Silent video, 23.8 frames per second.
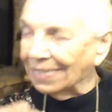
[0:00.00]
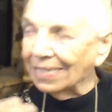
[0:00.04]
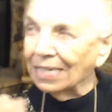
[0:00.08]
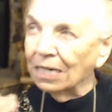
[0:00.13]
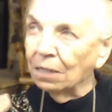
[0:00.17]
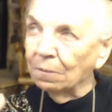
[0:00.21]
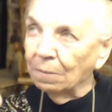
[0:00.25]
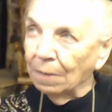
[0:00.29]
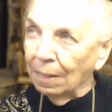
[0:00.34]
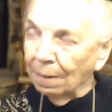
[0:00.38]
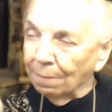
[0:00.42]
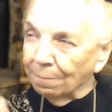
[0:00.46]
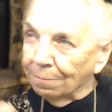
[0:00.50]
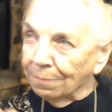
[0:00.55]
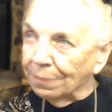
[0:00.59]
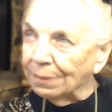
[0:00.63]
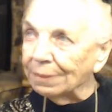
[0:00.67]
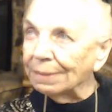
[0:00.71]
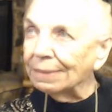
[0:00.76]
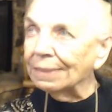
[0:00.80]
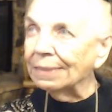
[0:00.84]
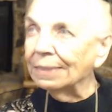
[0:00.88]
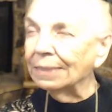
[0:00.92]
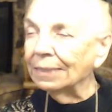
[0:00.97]
come up
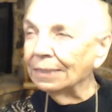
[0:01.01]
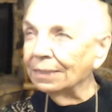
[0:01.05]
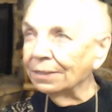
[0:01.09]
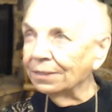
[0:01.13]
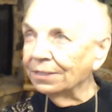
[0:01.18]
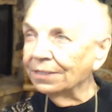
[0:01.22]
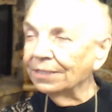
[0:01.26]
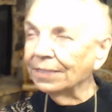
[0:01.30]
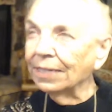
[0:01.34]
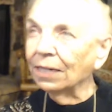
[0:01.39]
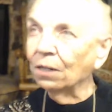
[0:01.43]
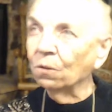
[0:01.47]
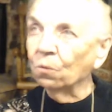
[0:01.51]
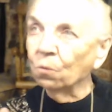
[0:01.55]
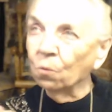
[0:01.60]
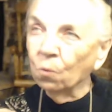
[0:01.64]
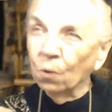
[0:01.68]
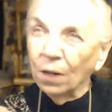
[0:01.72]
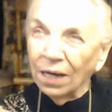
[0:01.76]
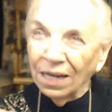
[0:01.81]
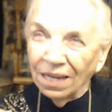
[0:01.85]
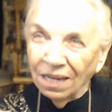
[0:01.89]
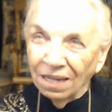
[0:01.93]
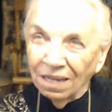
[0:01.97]
and say,
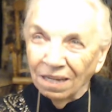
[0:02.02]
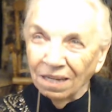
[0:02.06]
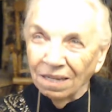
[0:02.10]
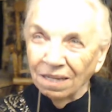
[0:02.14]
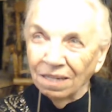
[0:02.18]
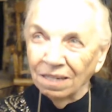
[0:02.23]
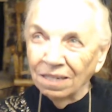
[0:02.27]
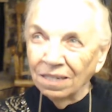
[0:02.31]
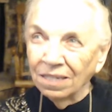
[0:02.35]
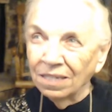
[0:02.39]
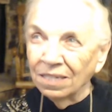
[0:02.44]
well,